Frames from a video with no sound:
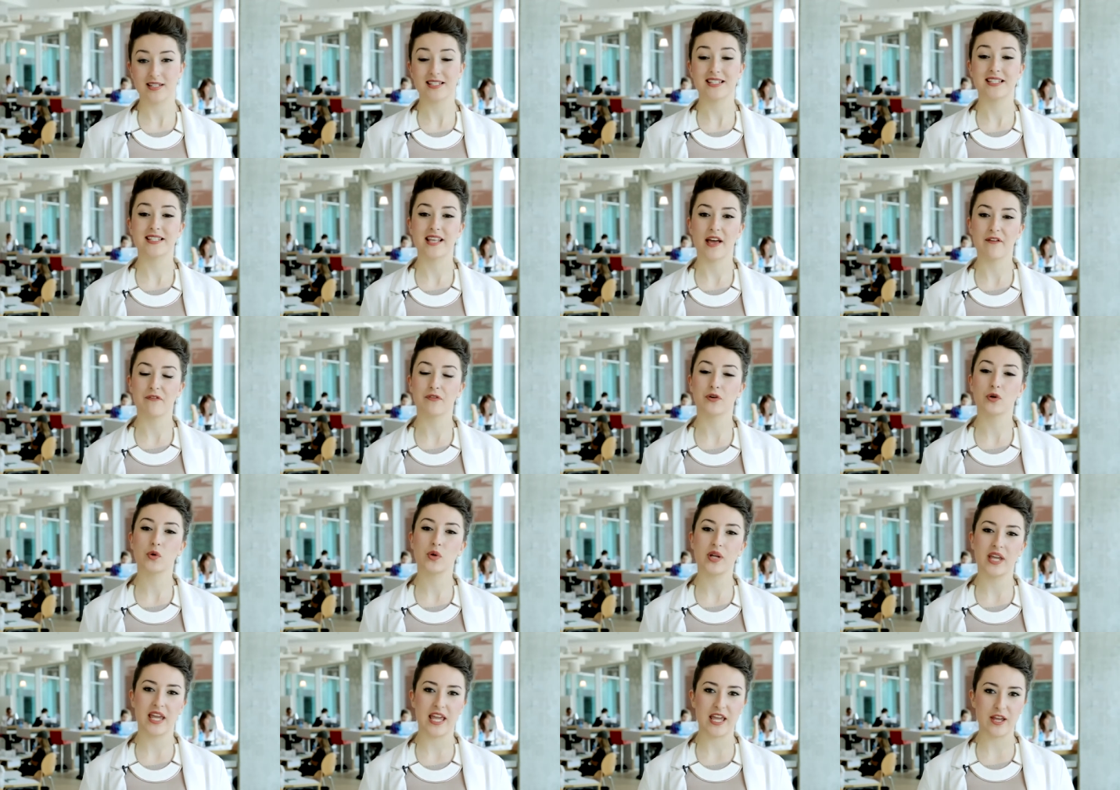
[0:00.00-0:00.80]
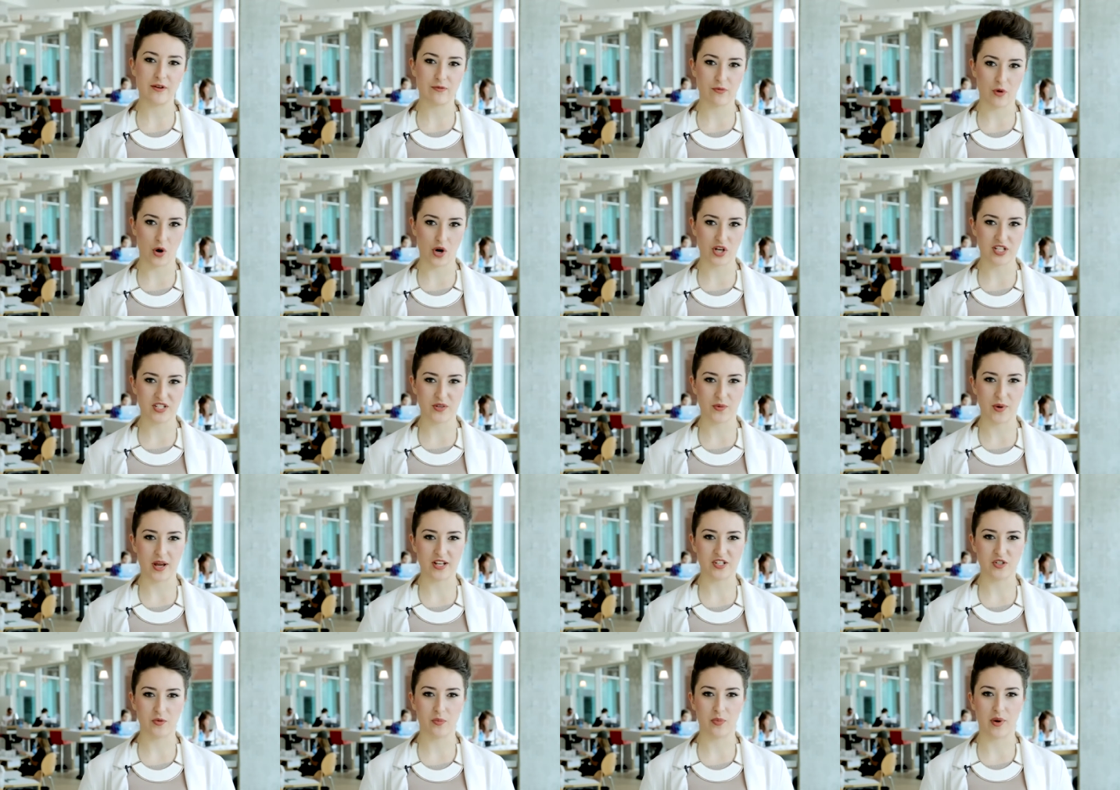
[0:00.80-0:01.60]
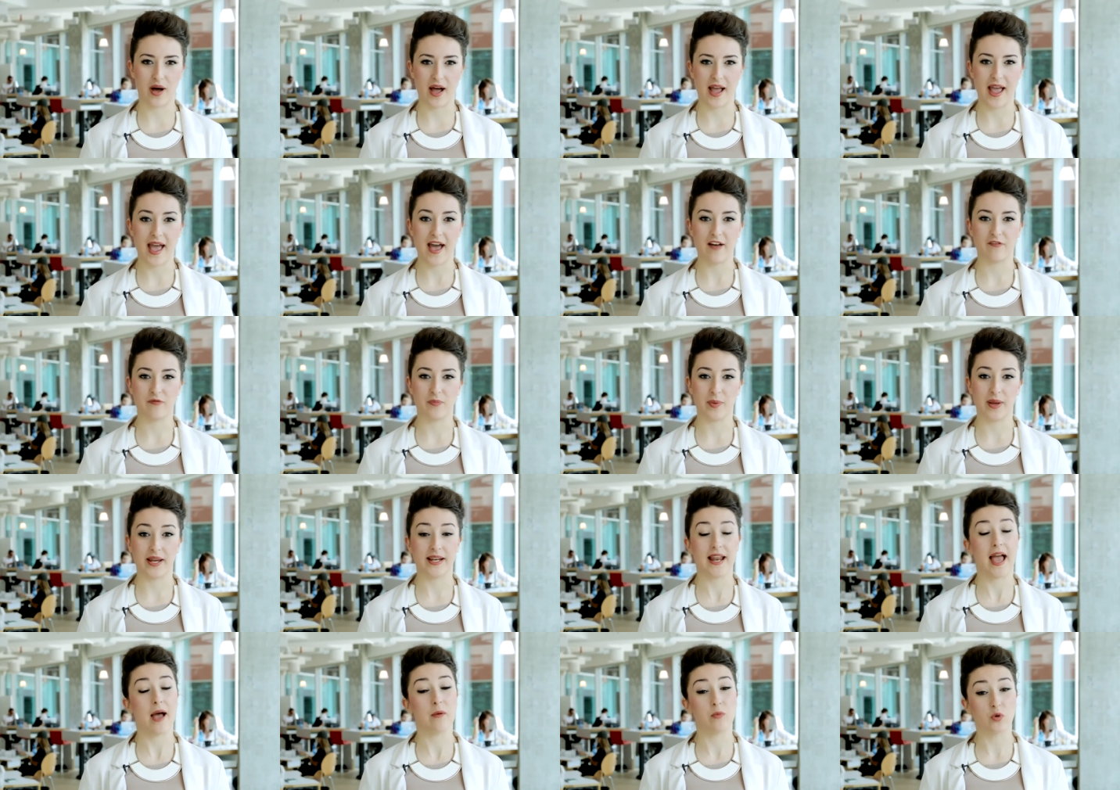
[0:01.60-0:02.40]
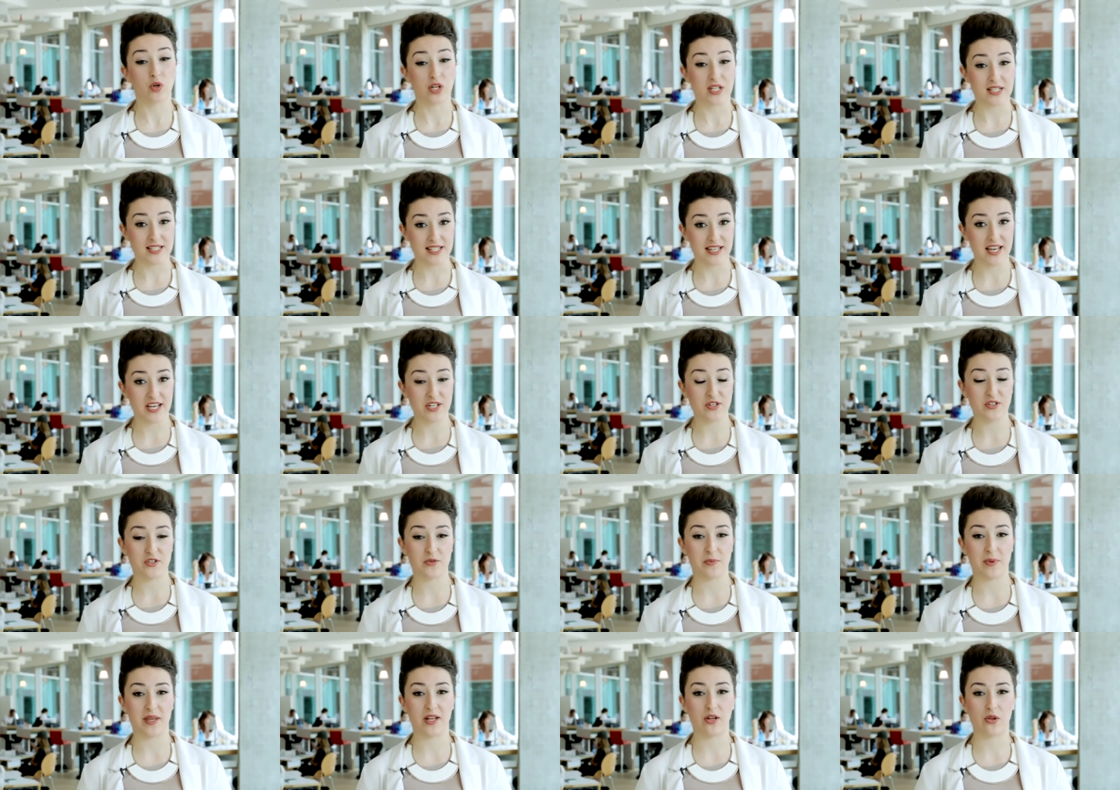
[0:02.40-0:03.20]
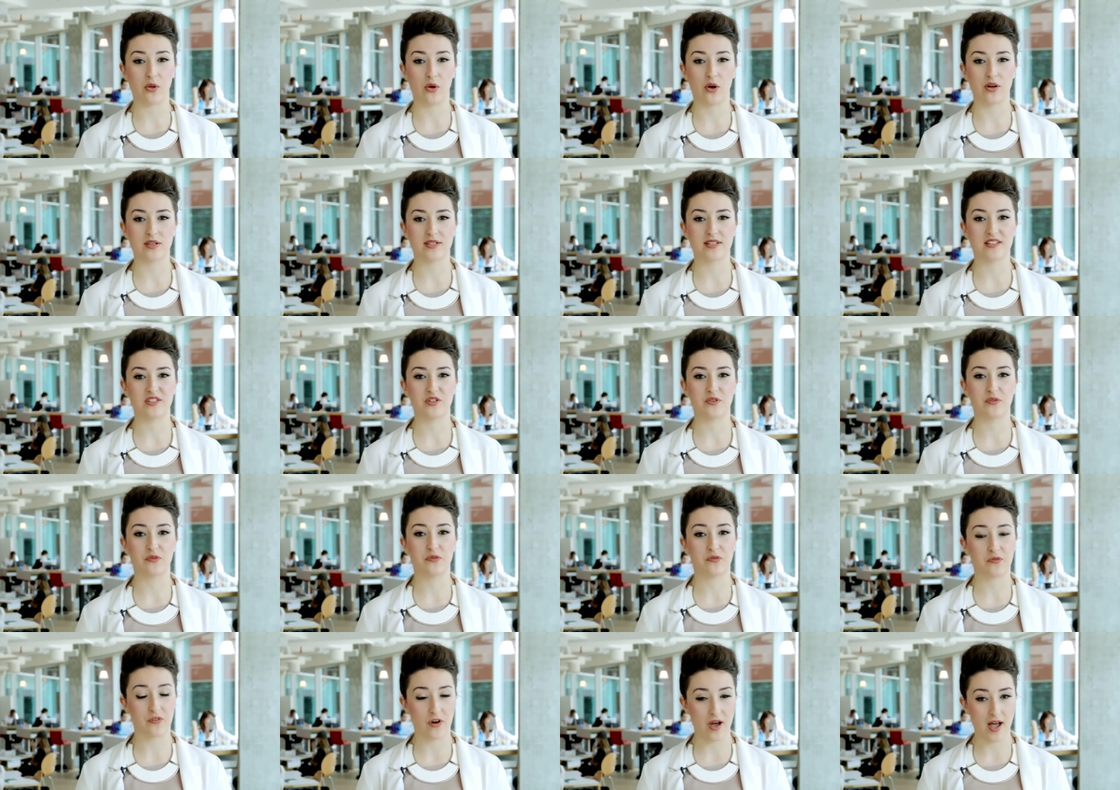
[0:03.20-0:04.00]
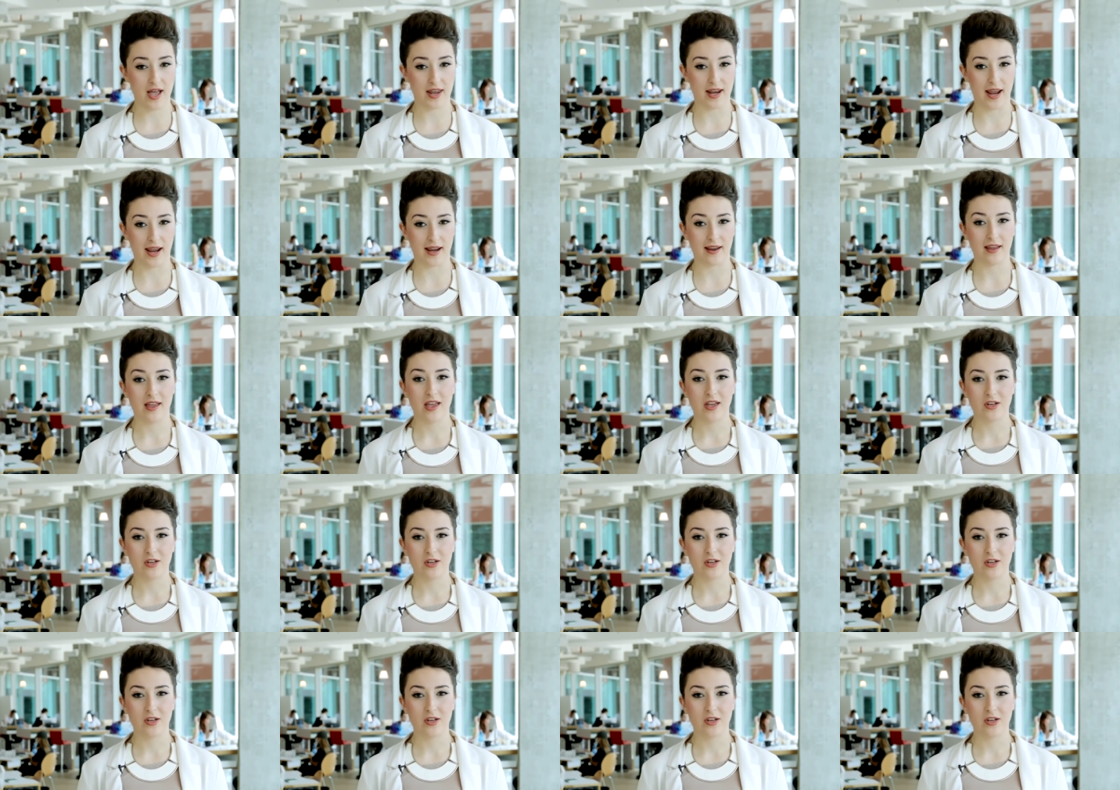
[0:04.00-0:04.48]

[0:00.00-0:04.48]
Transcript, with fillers: several key roads around Dubai have been and will continue to be closed until Friday